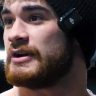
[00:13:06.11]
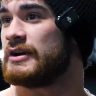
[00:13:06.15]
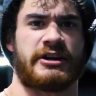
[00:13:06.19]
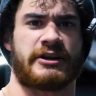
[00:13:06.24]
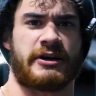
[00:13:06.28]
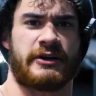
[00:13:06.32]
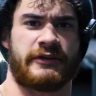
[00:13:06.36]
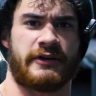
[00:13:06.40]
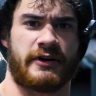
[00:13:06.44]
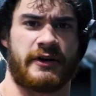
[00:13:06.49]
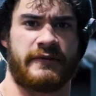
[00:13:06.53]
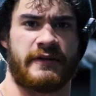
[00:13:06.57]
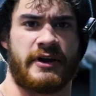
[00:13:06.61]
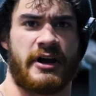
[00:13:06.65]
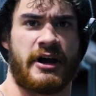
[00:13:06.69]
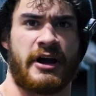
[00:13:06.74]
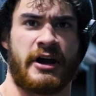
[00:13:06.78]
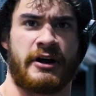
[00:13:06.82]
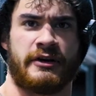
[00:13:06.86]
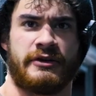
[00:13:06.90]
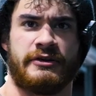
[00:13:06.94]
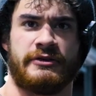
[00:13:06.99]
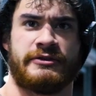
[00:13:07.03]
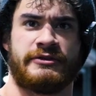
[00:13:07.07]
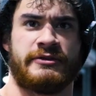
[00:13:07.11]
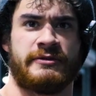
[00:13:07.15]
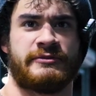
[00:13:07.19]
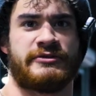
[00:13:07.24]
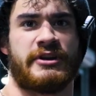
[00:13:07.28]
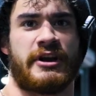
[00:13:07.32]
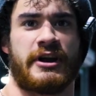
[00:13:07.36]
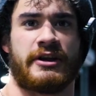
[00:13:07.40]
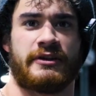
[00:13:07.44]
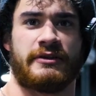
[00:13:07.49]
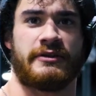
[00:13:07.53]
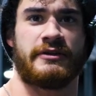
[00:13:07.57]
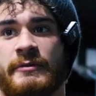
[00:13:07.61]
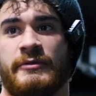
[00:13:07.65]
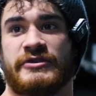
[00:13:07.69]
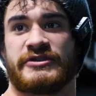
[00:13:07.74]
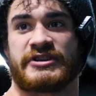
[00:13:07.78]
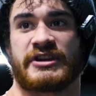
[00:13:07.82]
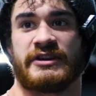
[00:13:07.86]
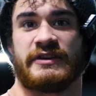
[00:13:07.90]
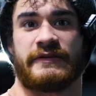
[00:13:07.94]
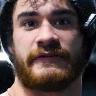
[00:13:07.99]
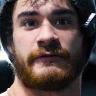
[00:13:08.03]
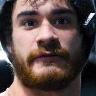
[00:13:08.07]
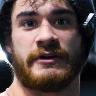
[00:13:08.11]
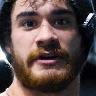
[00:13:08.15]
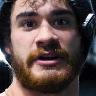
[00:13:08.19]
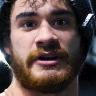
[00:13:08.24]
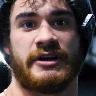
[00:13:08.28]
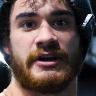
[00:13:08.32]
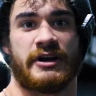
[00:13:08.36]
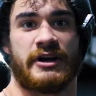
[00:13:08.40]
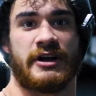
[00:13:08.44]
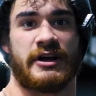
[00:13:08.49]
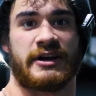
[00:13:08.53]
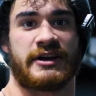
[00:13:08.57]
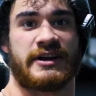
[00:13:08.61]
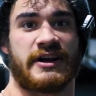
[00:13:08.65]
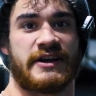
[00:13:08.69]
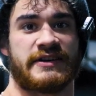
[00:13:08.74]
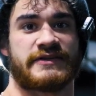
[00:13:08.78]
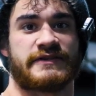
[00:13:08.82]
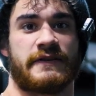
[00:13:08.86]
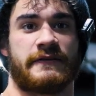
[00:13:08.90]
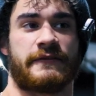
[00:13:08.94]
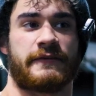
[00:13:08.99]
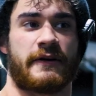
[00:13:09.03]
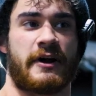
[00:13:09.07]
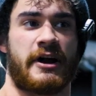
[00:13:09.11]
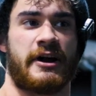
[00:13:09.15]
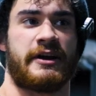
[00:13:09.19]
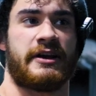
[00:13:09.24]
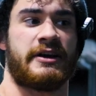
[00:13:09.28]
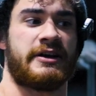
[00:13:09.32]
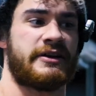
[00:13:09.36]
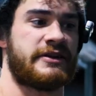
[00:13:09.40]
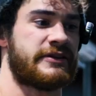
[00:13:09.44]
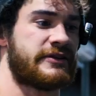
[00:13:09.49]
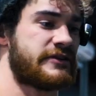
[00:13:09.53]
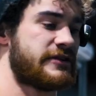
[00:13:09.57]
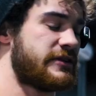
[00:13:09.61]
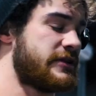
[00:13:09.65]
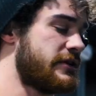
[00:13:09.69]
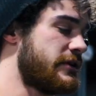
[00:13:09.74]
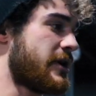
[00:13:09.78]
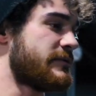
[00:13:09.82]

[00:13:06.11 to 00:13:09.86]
Check out the RV Iron YouTube channel. Members get a free guest on Fridays.